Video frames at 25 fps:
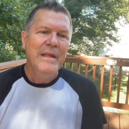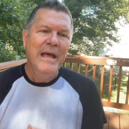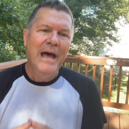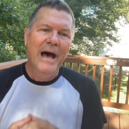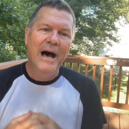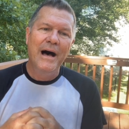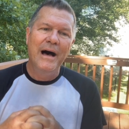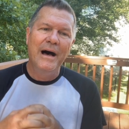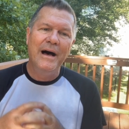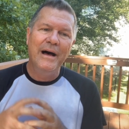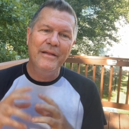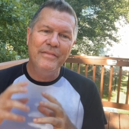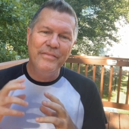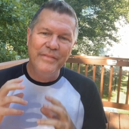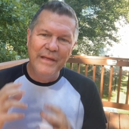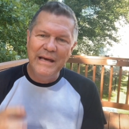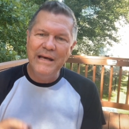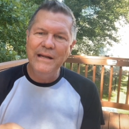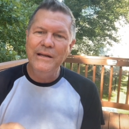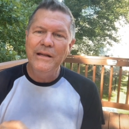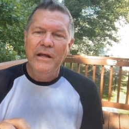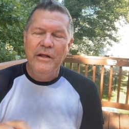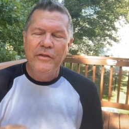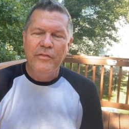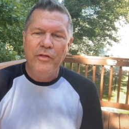Uh,
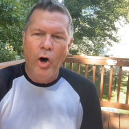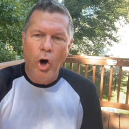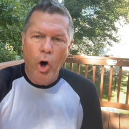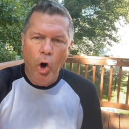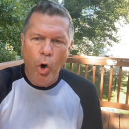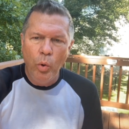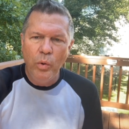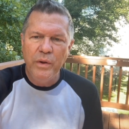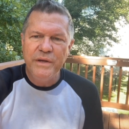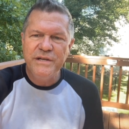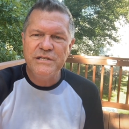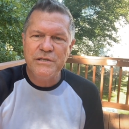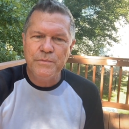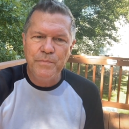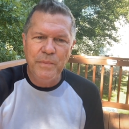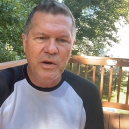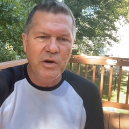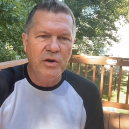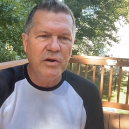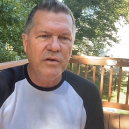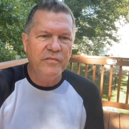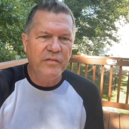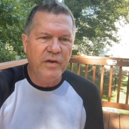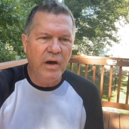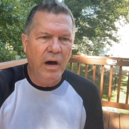then the Holy
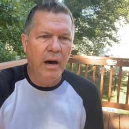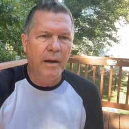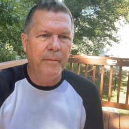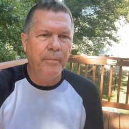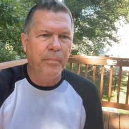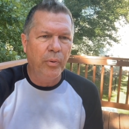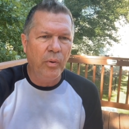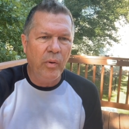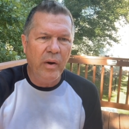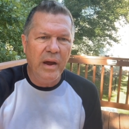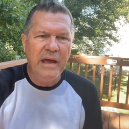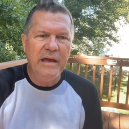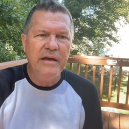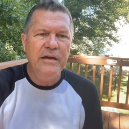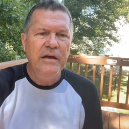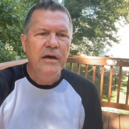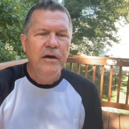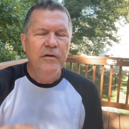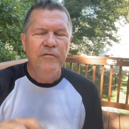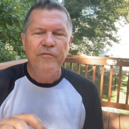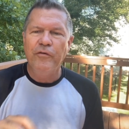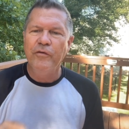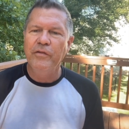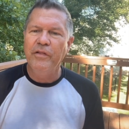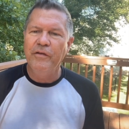Spirit of God. Pray
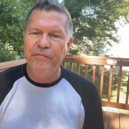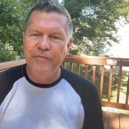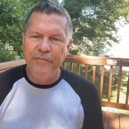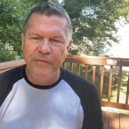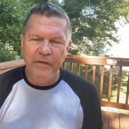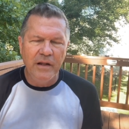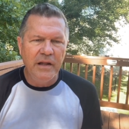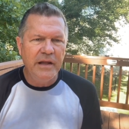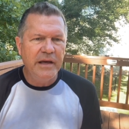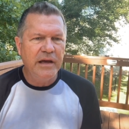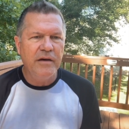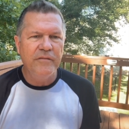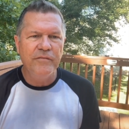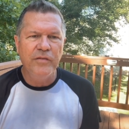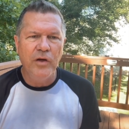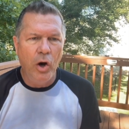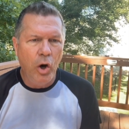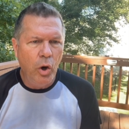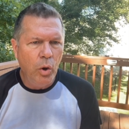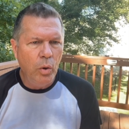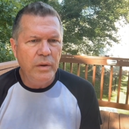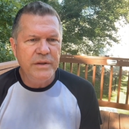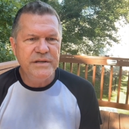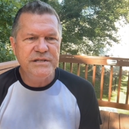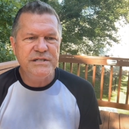for the filling of the
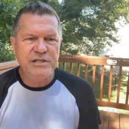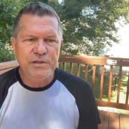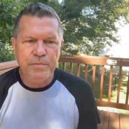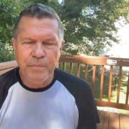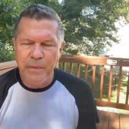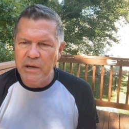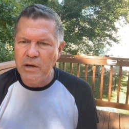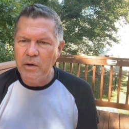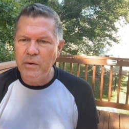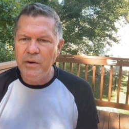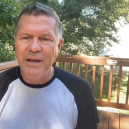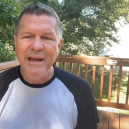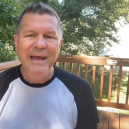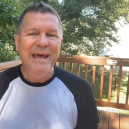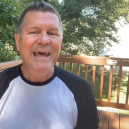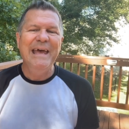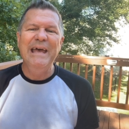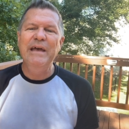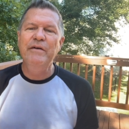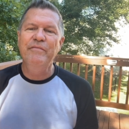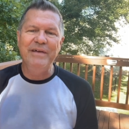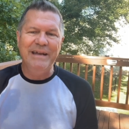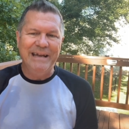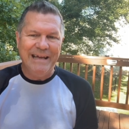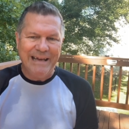Holy Spirit
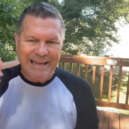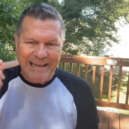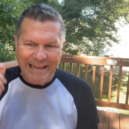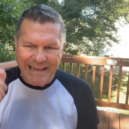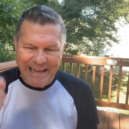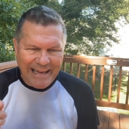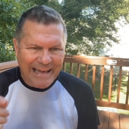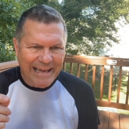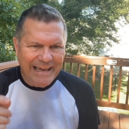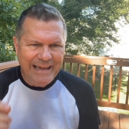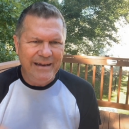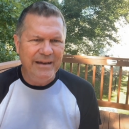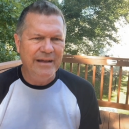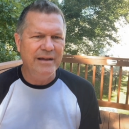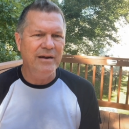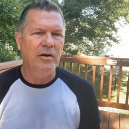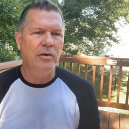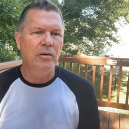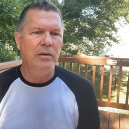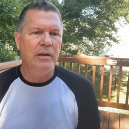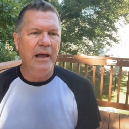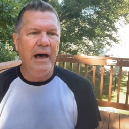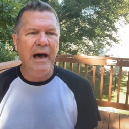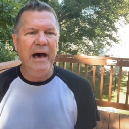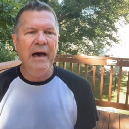even again in our
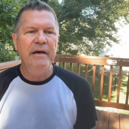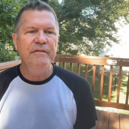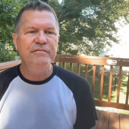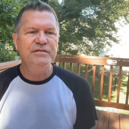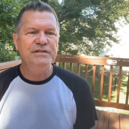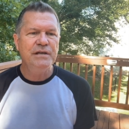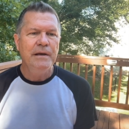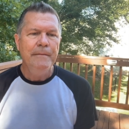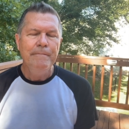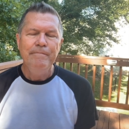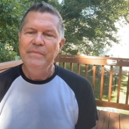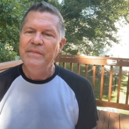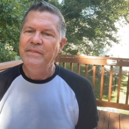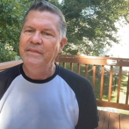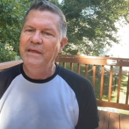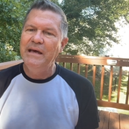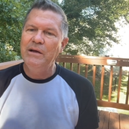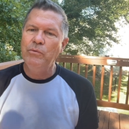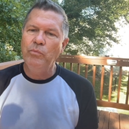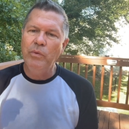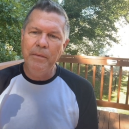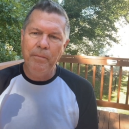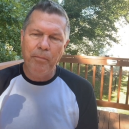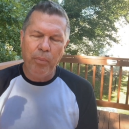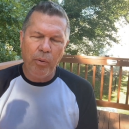lives.
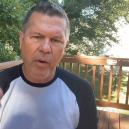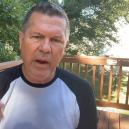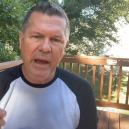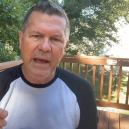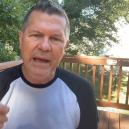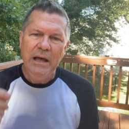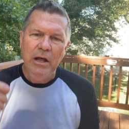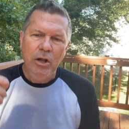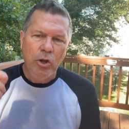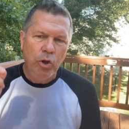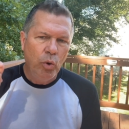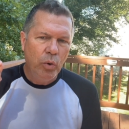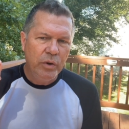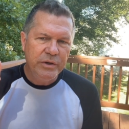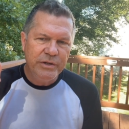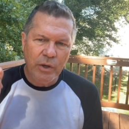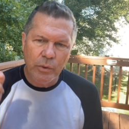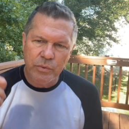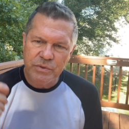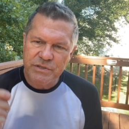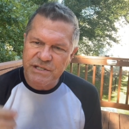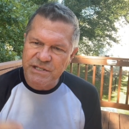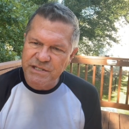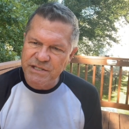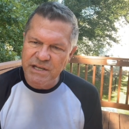Then we pray, Lord,
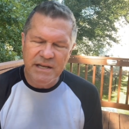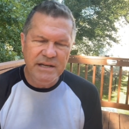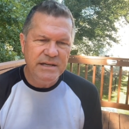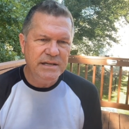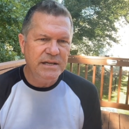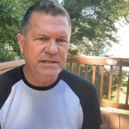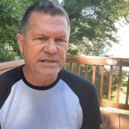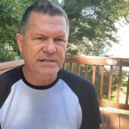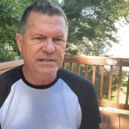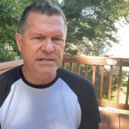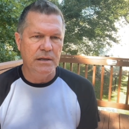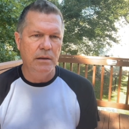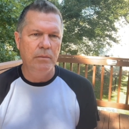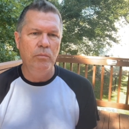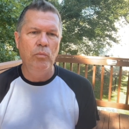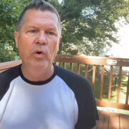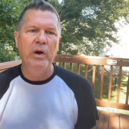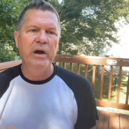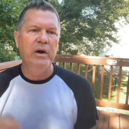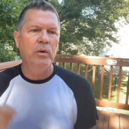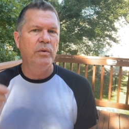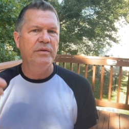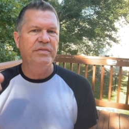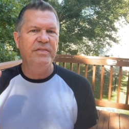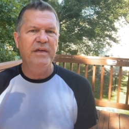don't send us
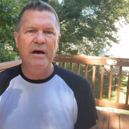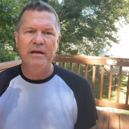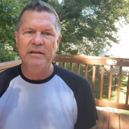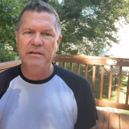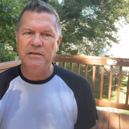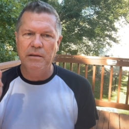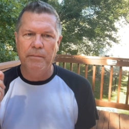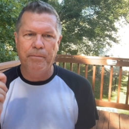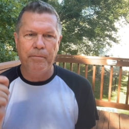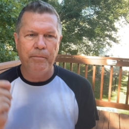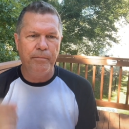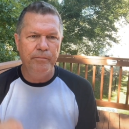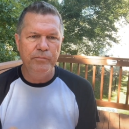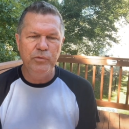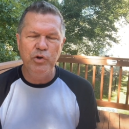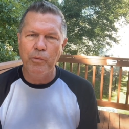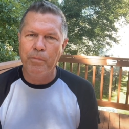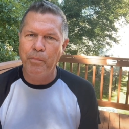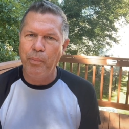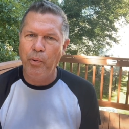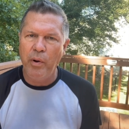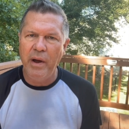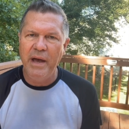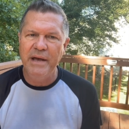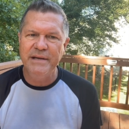somewhere without the your
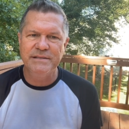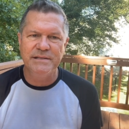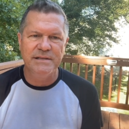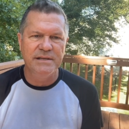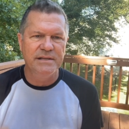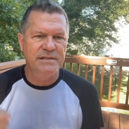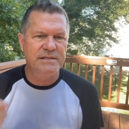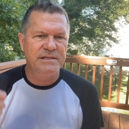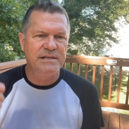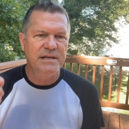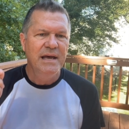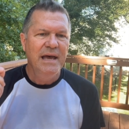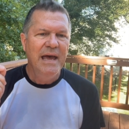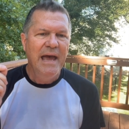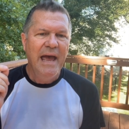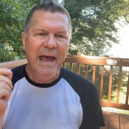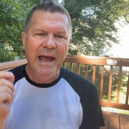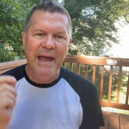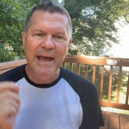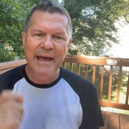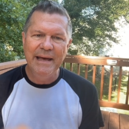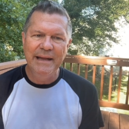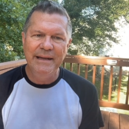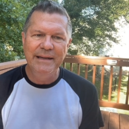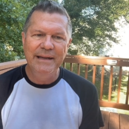presence
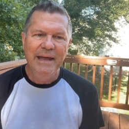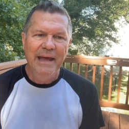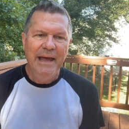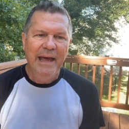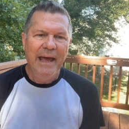and